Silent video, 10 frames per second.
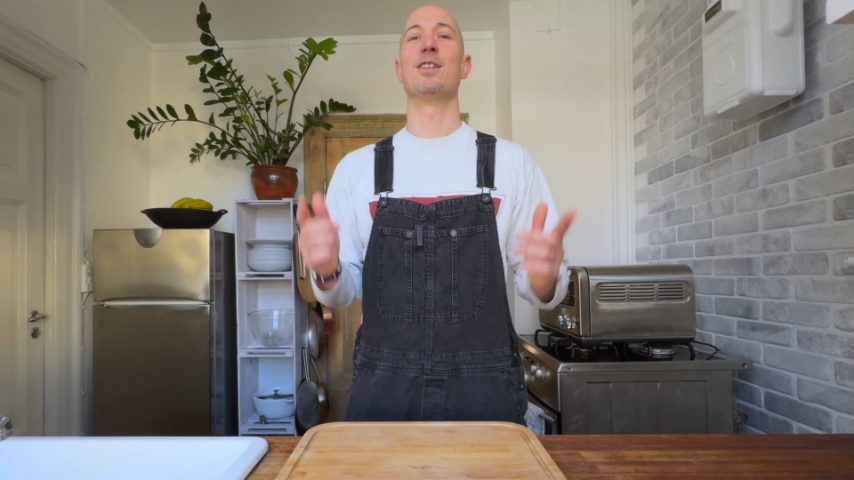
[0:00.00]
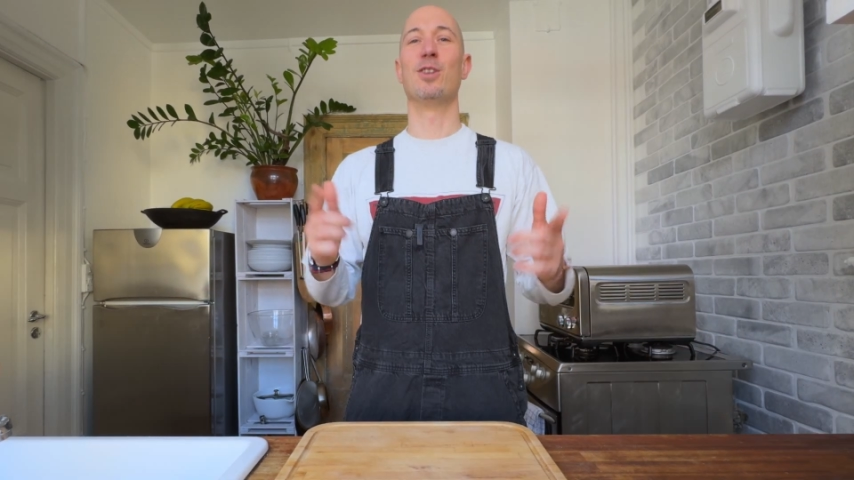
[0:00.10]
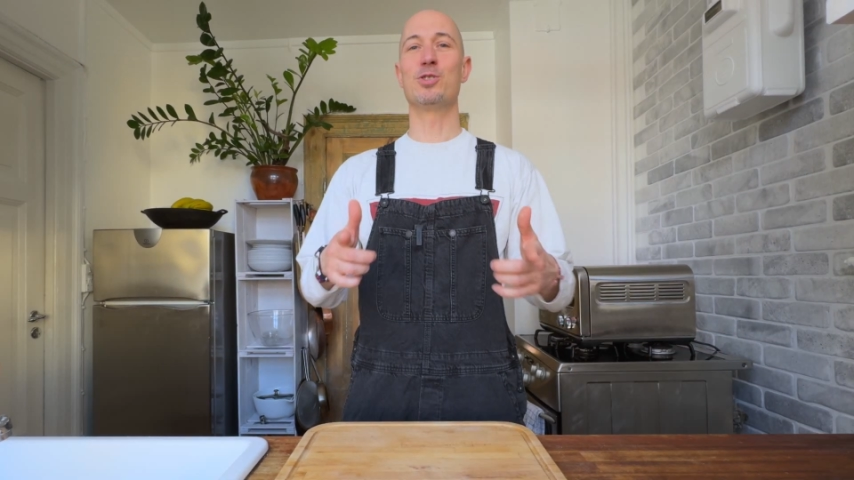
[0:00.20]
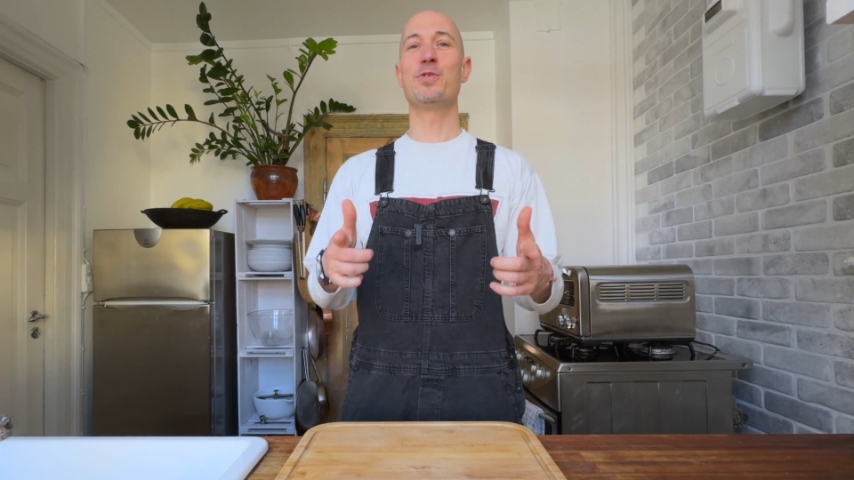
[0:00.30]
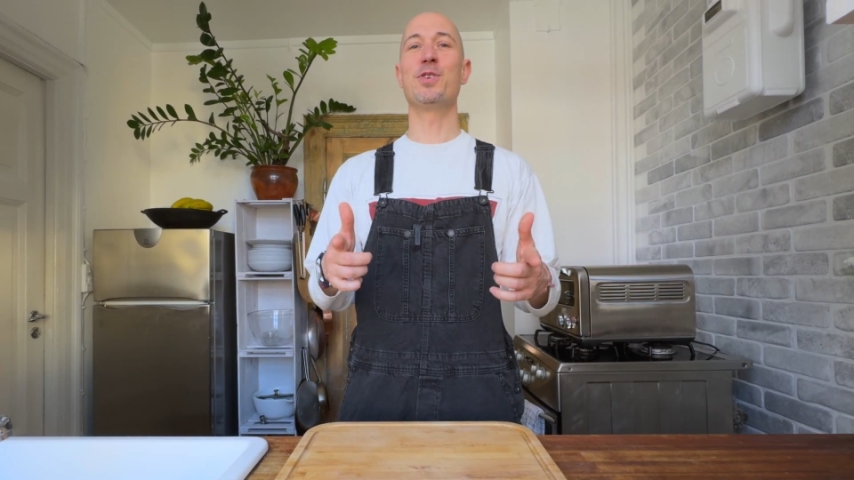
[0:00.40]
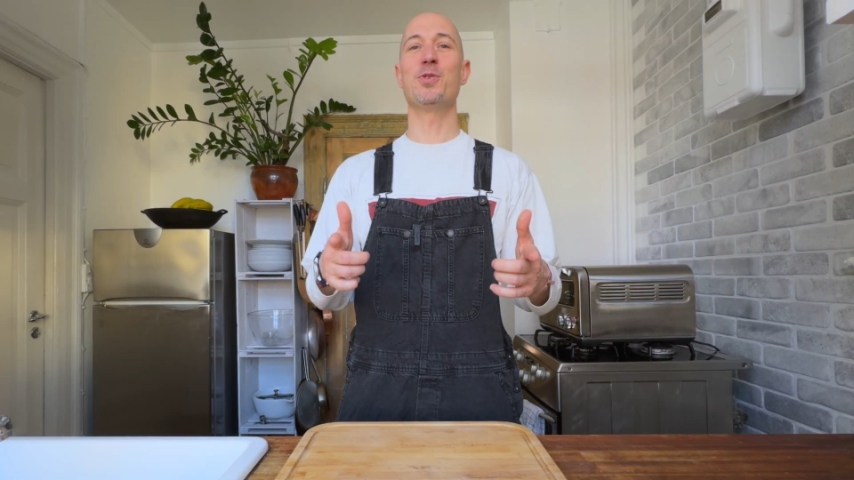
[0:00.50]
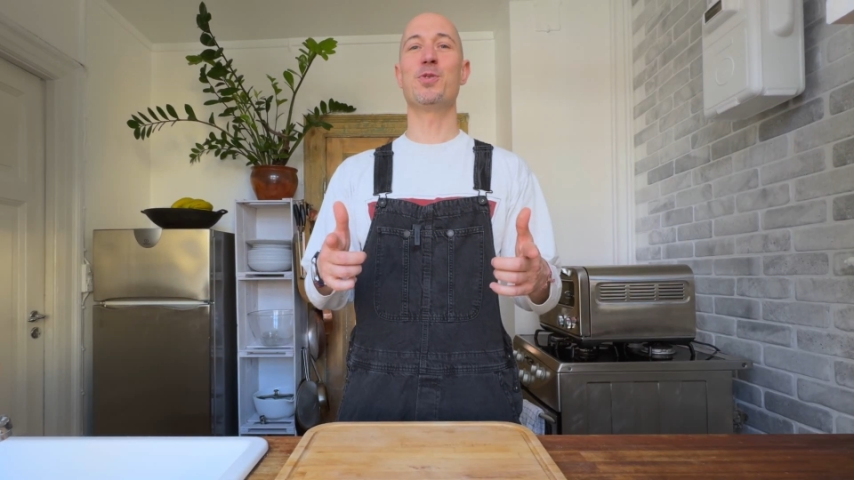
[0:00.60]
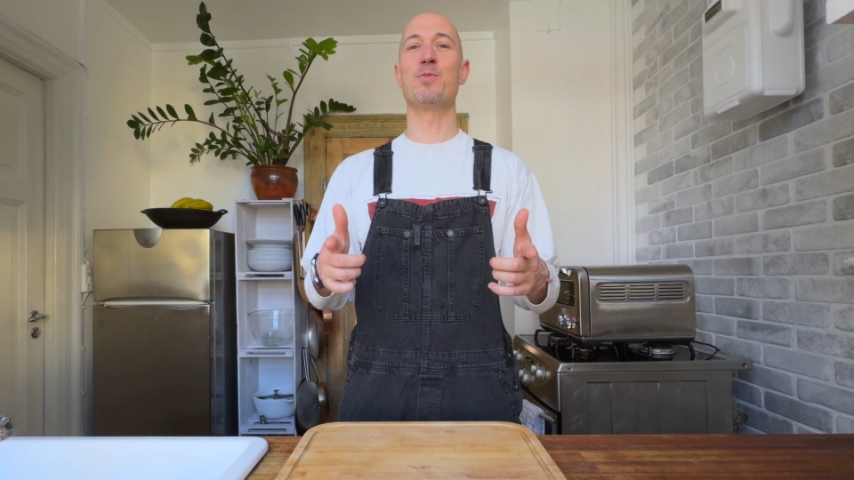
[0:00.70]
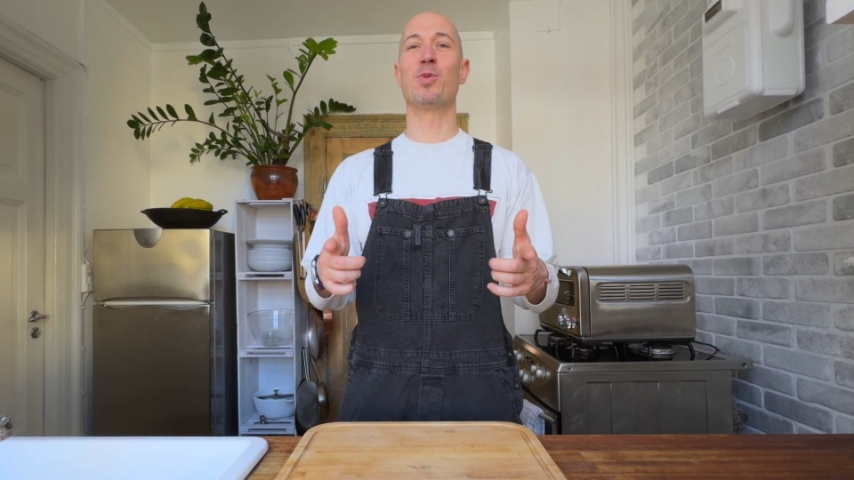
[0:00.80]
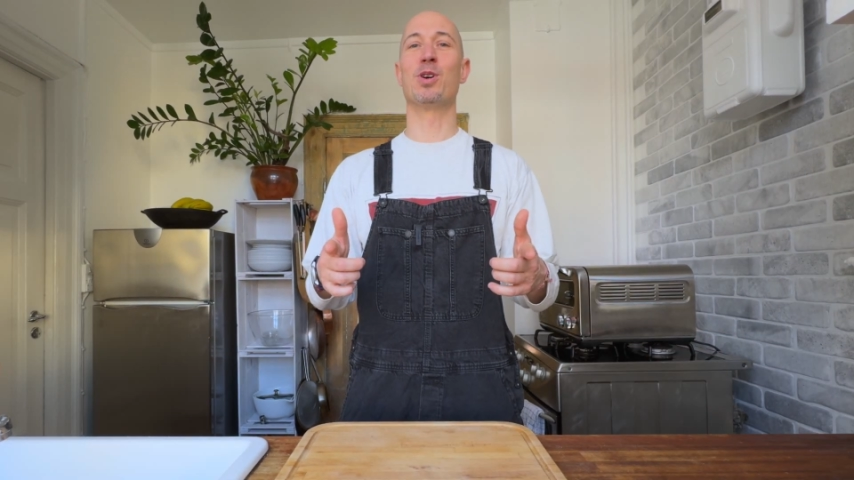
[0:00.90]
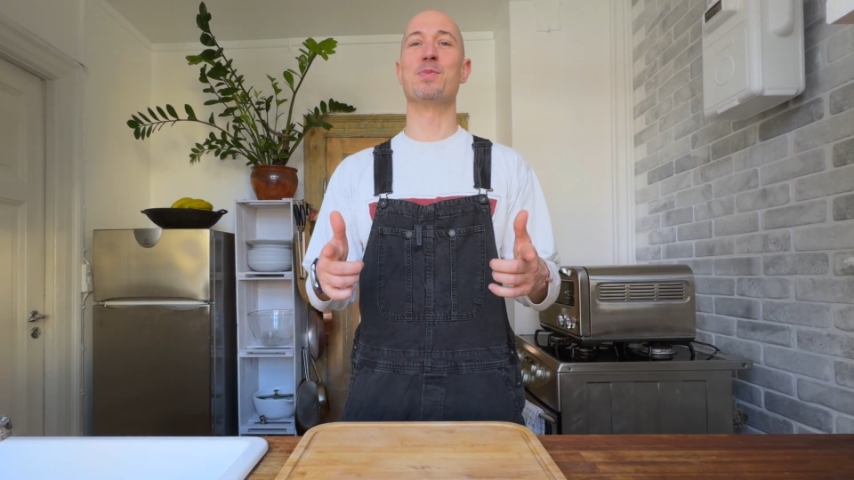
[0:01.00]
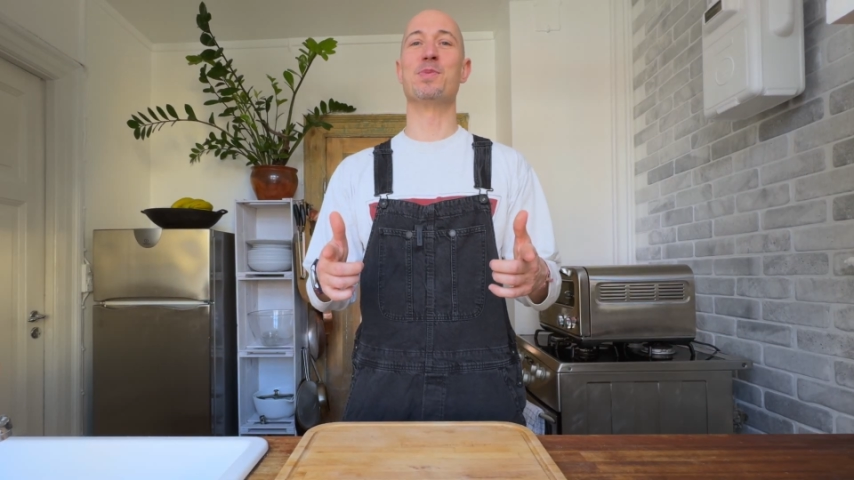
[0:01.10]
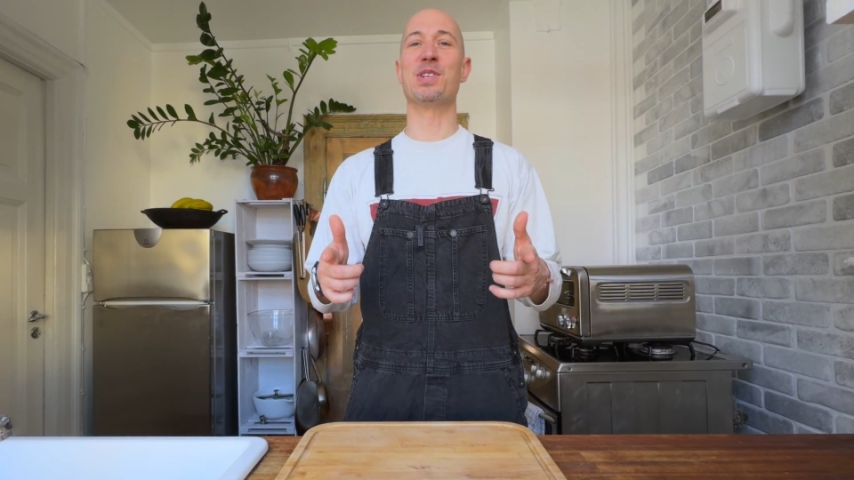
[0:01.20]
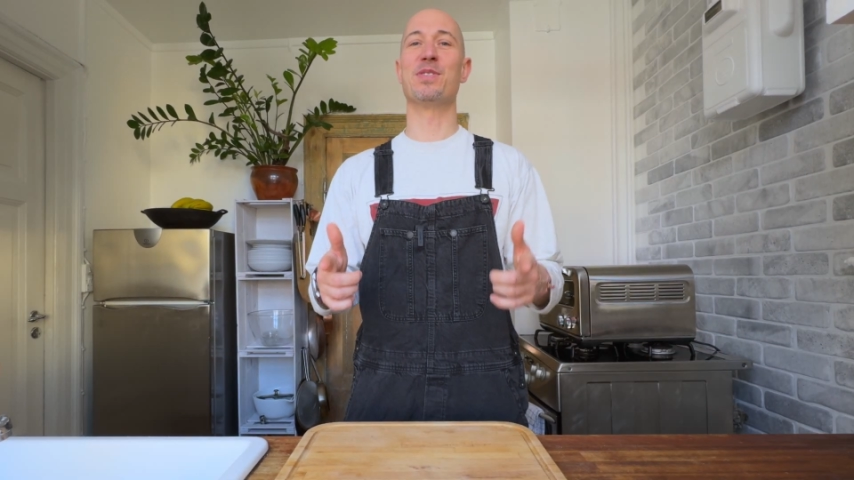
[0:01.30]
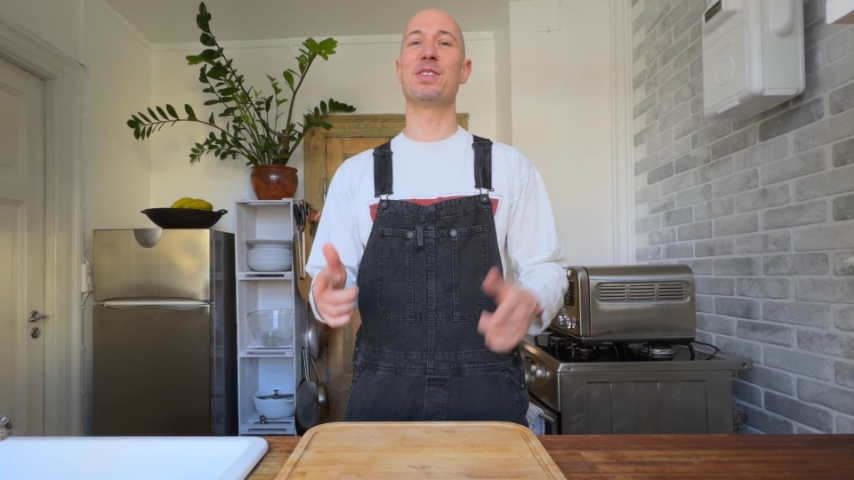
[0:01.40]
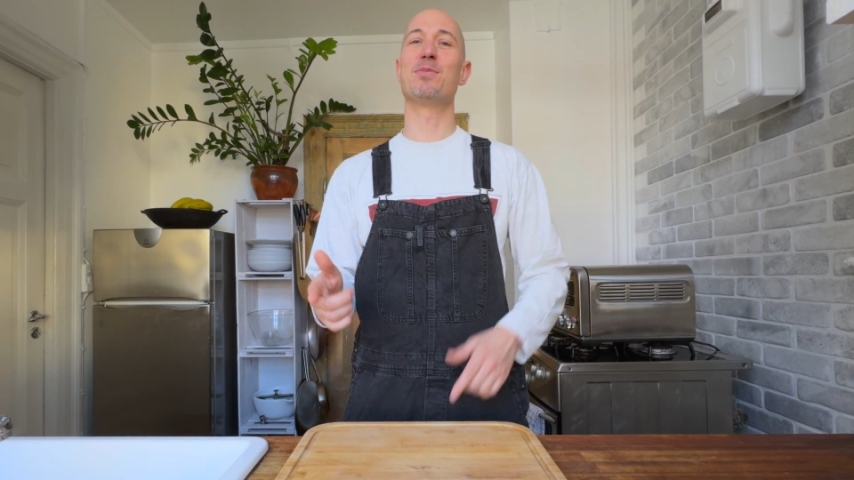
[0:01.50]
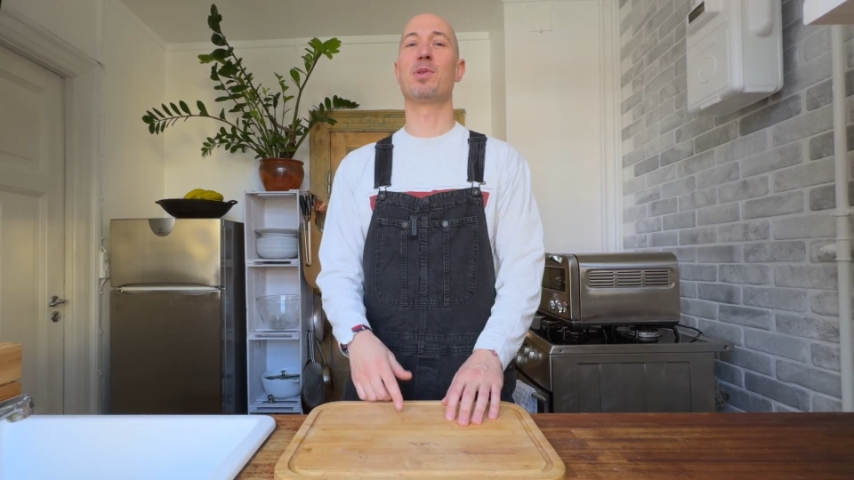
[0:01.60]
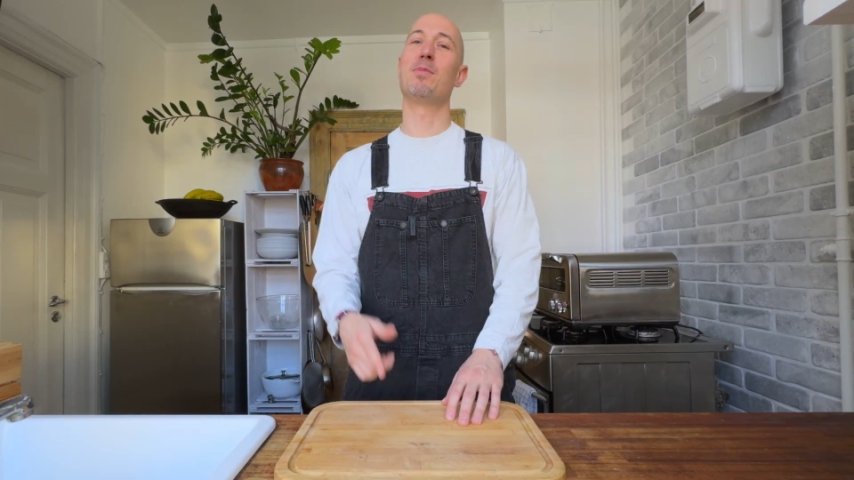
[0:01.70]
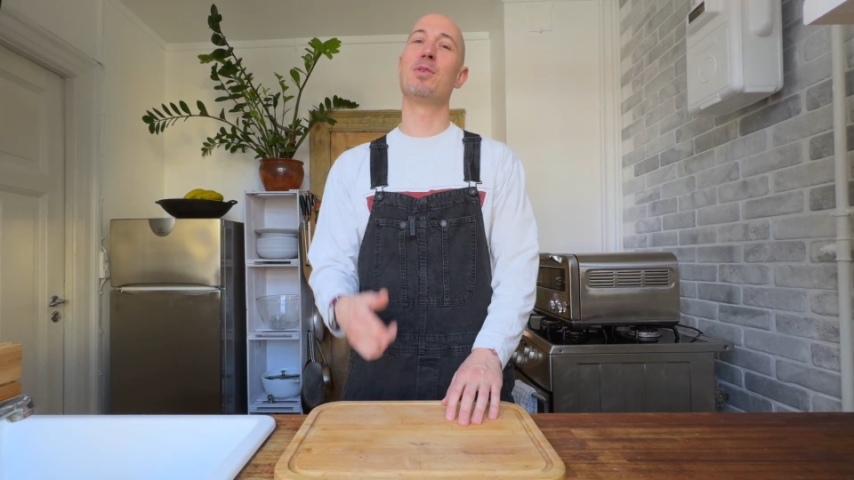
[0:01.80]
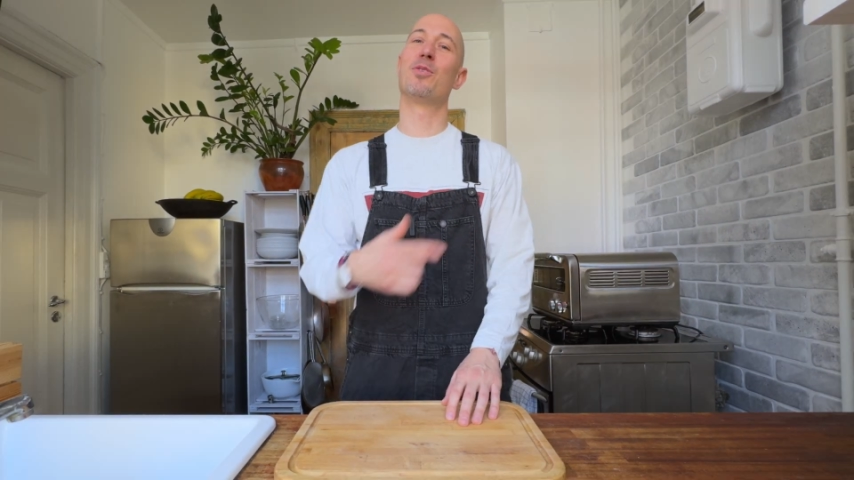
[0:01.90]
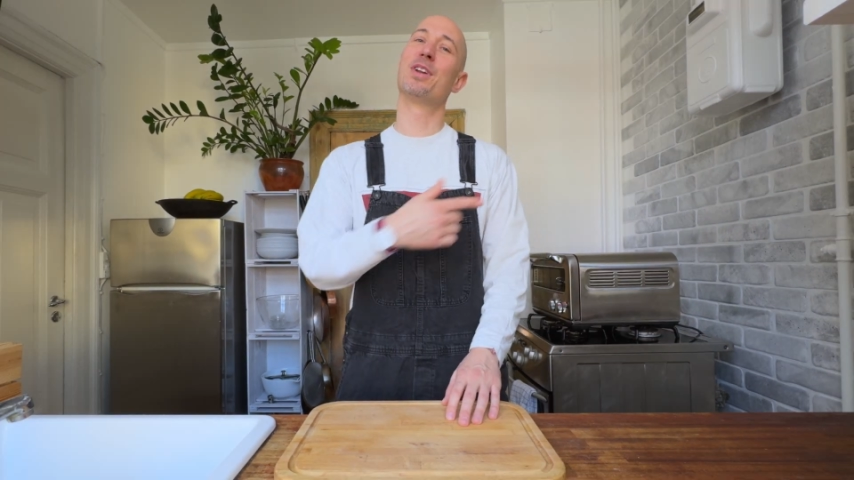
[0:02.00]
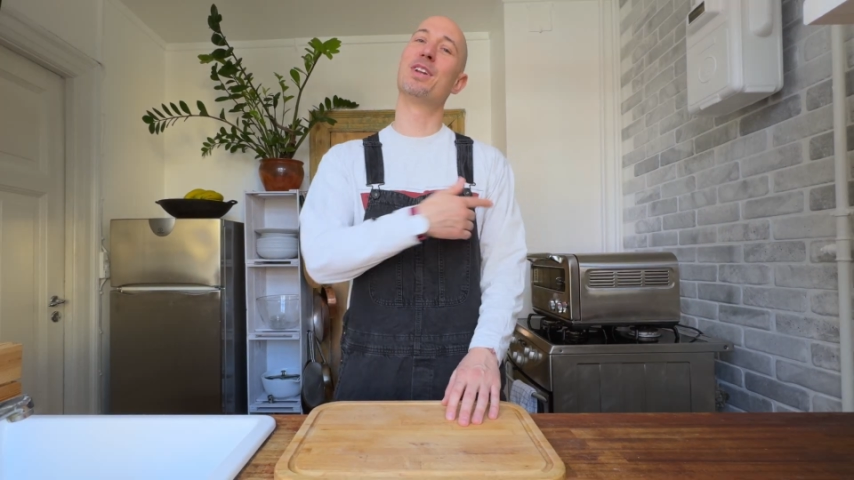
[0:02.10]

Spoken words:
Those of you who are more observant probably already